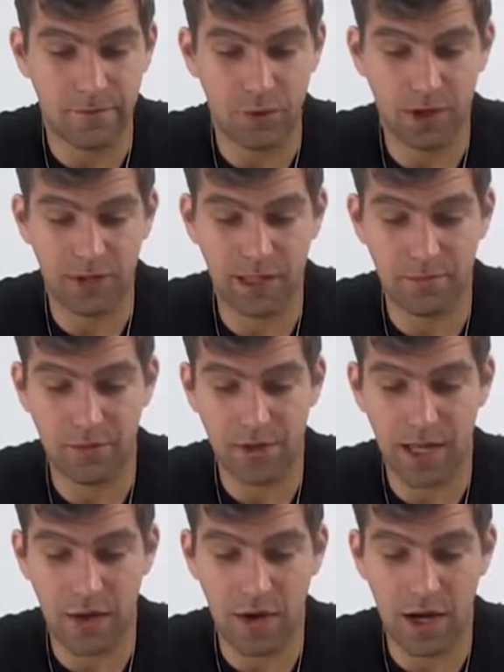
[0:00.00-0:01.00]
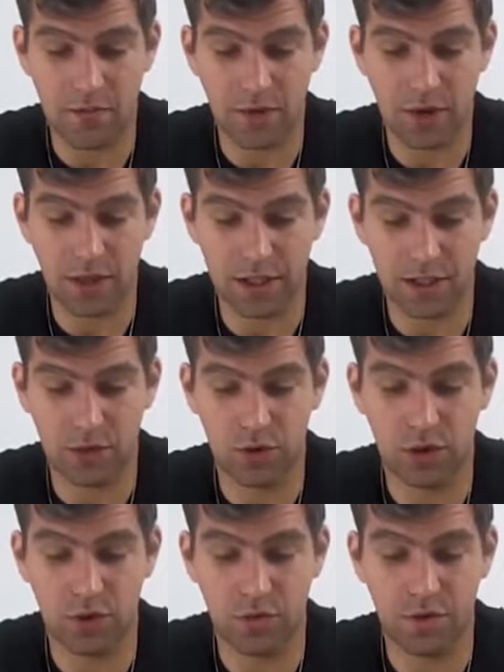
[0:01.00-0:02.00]
For example, now I'm connected
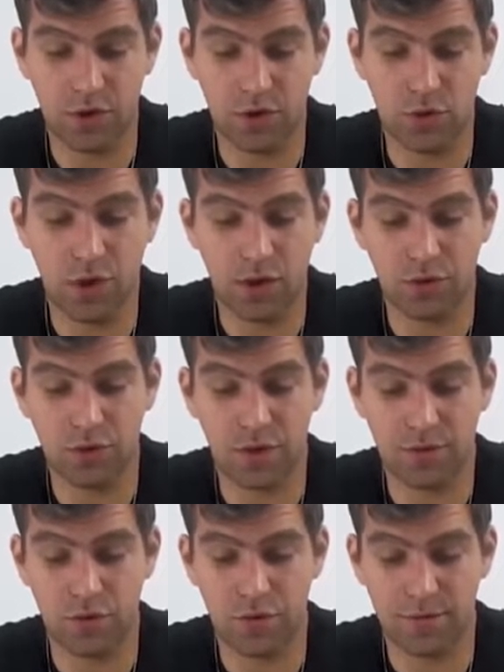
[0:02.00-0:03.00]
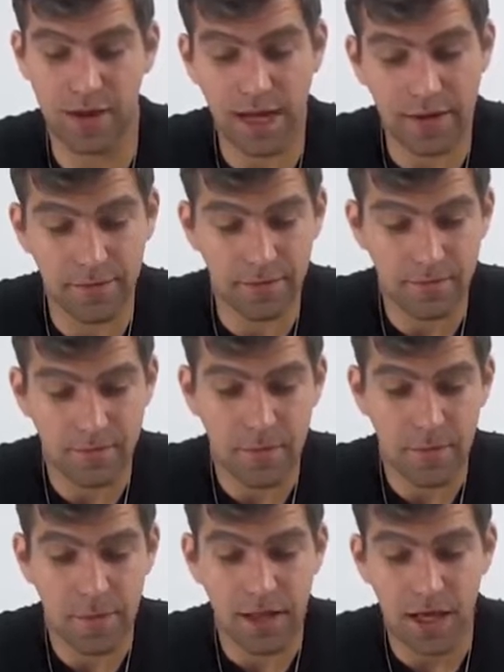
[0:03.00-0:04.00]
with Ovidio 1, 2, 3, 4, 5,
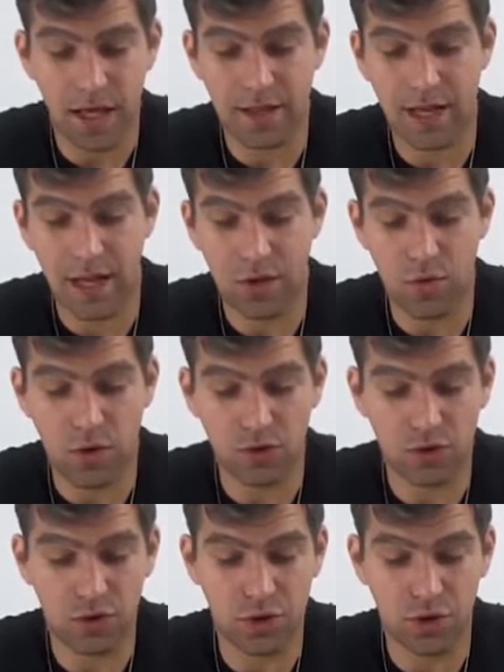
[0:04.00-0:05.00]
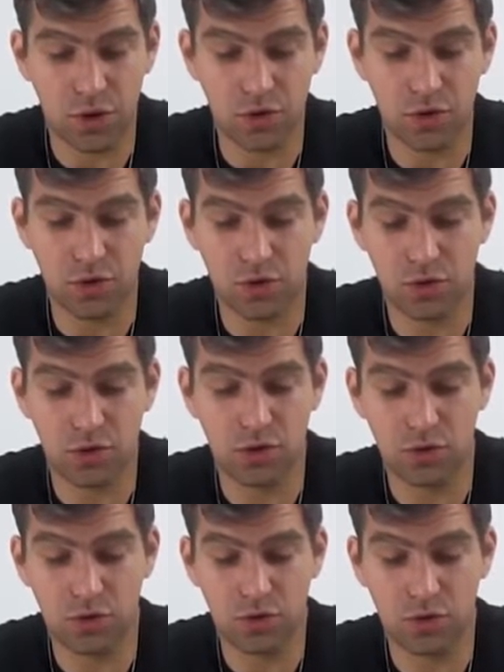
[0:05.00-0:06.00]
and I want to talk to,
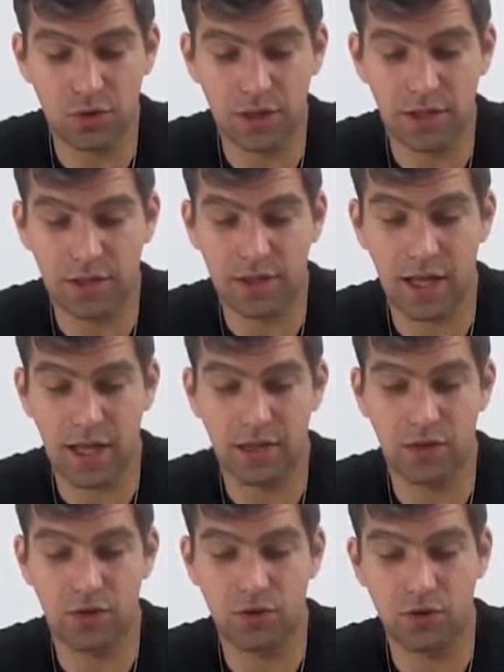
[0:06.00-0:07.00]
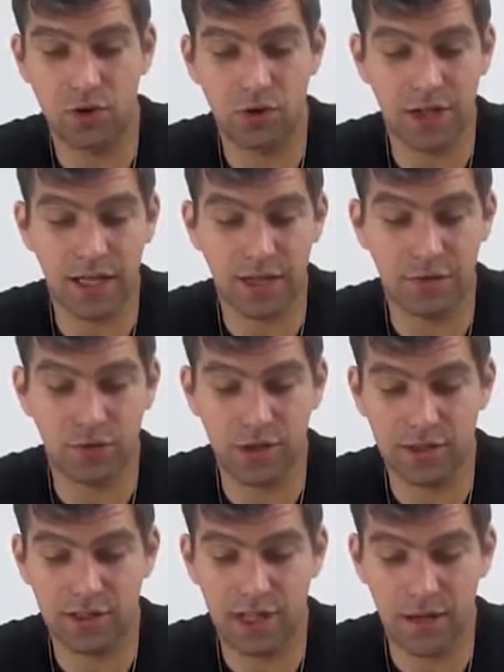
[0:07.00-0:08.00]
let's add a new contact, for
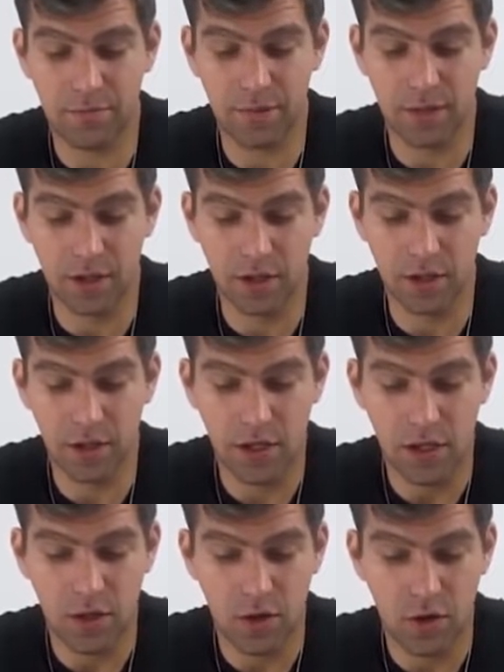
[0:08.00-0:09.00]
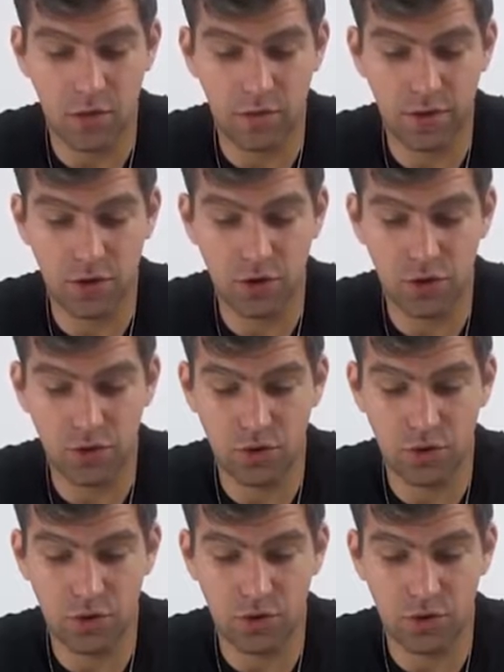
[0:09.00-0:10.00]
example,
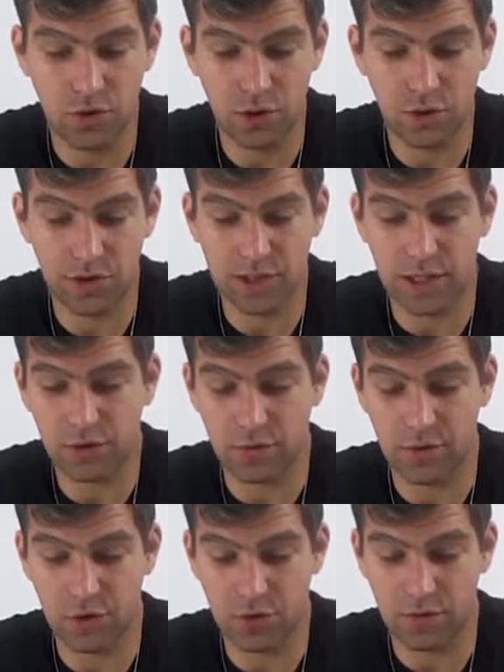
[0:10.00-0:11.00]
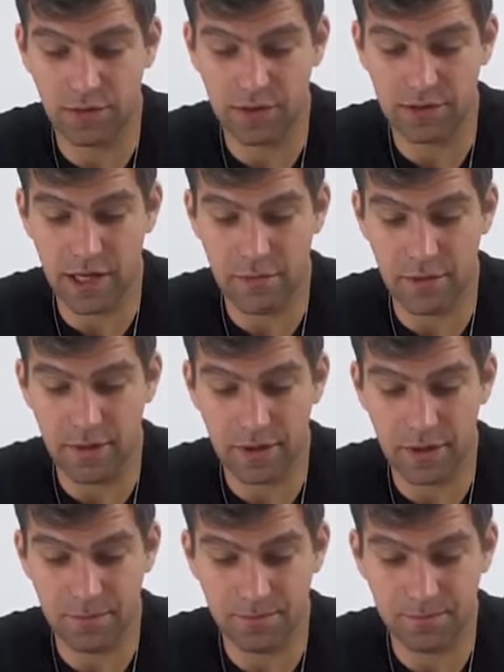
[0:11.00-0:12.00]
Ovidio, it was test Ovidio as far as I
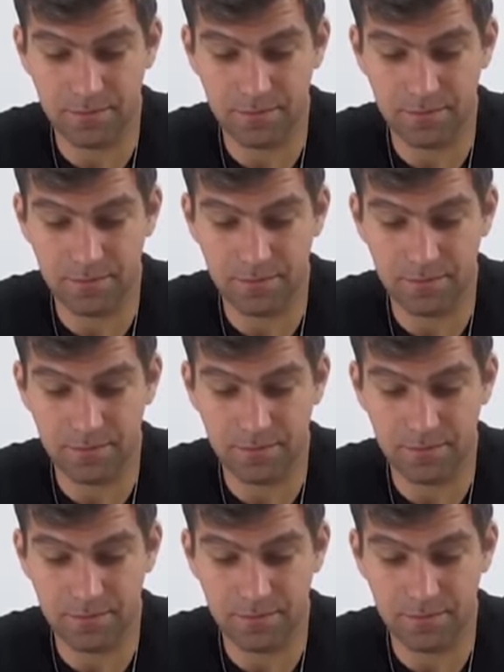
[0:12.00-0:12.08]
remember,